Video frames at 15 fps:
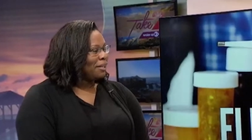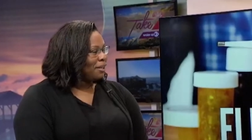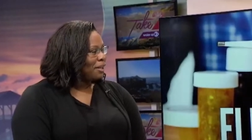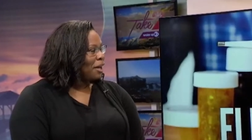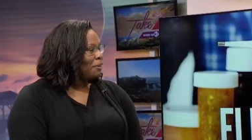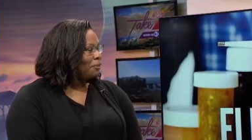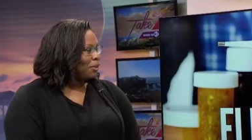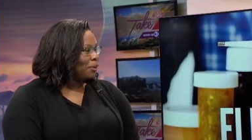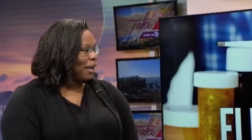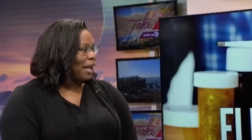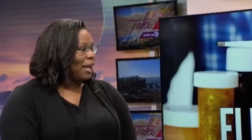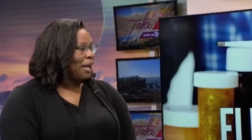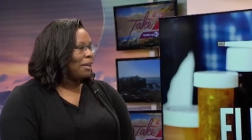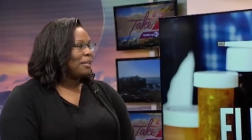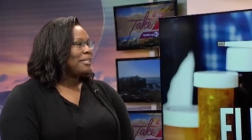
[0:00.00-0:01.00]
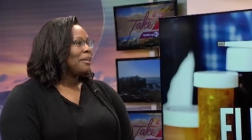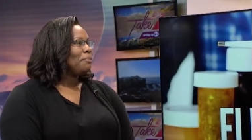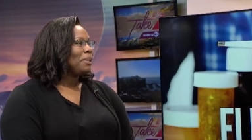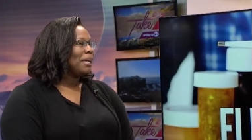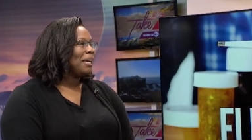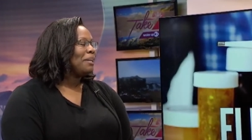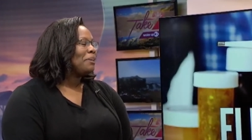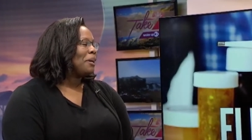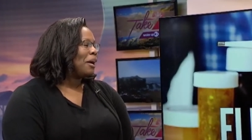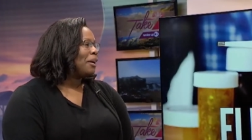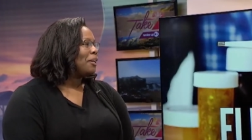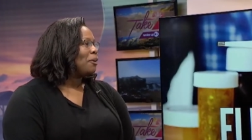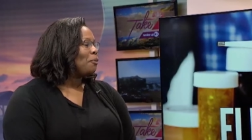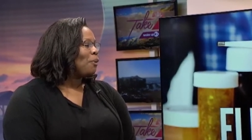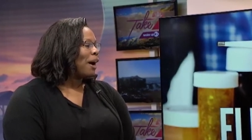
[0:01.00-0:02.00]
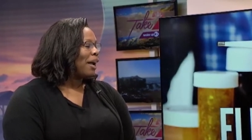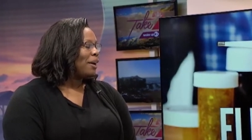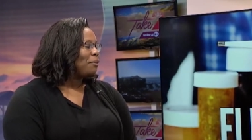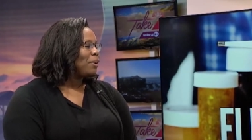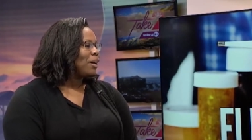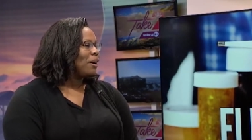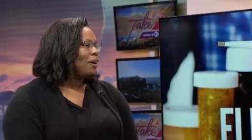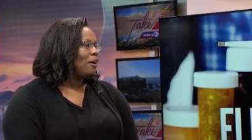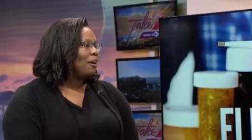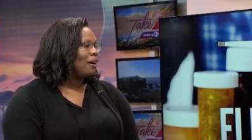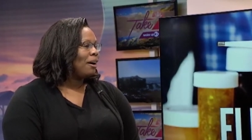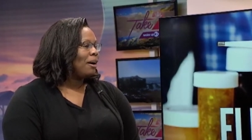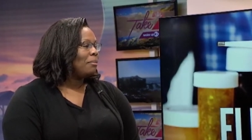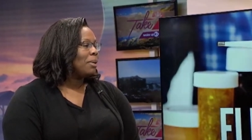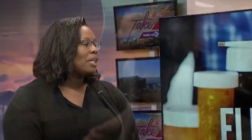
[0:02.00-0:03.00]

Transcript: a lot of flu A, and typically in, in Hawaii we are um, a